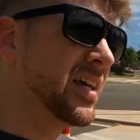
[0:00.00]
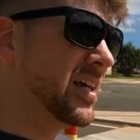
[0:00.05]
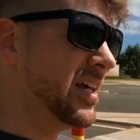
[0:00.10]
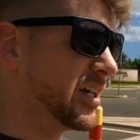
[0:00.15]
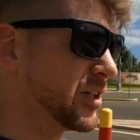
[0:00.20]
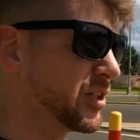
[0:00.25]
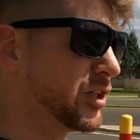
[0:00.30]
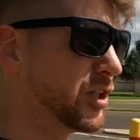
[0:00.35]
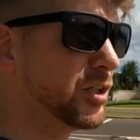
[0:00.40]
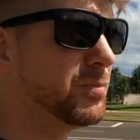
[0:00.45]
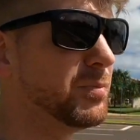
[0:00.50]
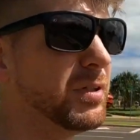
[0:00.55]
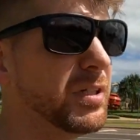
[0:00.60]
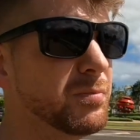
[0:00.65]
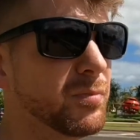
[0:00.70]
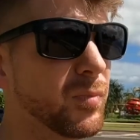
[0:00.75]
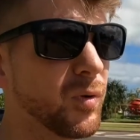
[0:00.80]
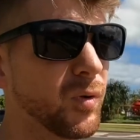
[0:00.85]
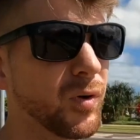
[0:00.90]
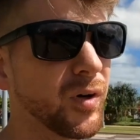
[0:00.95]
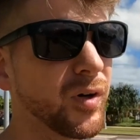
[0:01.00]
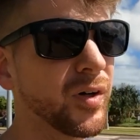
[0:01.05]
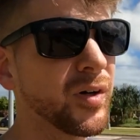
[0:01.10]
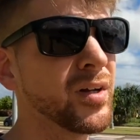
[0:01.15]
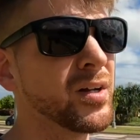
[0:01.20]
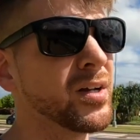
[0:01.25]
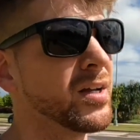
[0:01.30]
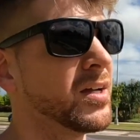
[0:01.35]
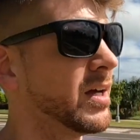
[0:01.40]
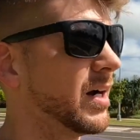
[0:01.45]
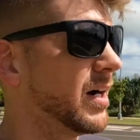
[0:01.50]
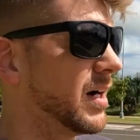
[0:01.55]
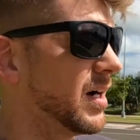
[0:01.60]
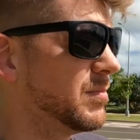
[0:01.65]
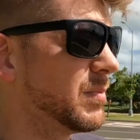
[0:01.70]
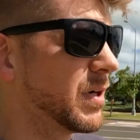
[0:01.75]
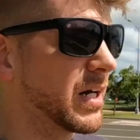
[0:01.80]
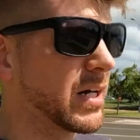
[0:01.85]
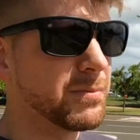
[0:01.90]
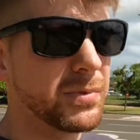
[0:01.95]
It could be more, uh,
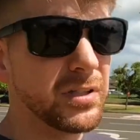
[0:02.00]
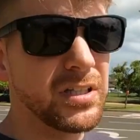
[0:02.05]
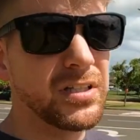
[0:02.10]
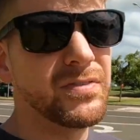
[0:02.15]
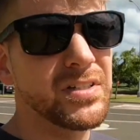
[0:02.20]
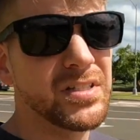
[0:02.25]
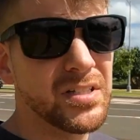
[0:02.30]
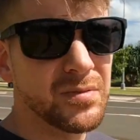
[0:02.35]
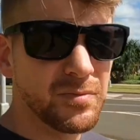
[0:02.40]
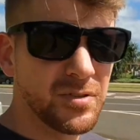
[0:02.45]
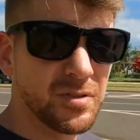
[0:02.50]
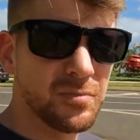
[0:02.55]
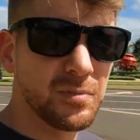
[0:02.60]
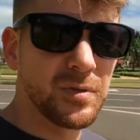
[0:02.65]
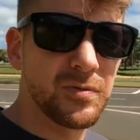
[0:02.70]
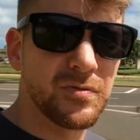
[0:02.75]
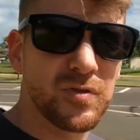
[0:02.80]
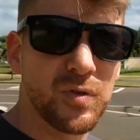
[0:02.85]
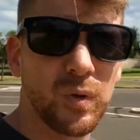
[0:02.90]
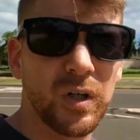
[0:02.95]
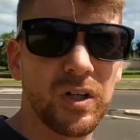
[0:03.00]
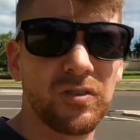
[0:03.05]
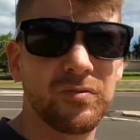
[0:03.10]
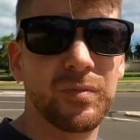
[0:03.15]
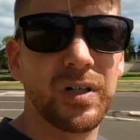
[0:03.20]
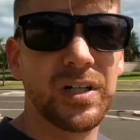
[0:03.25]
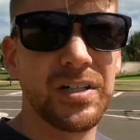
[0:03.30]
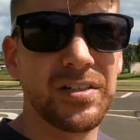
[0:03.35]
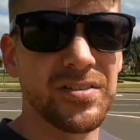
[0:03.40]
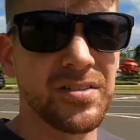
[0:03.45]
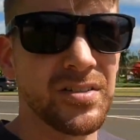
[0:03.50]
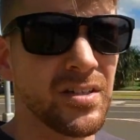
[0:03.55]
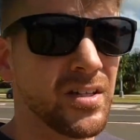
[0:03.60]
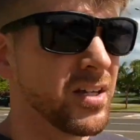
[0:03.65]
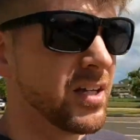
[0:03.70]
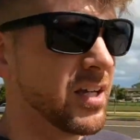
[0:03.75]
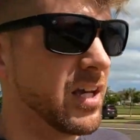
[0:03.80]
but I believe it's a minimum of twelve months.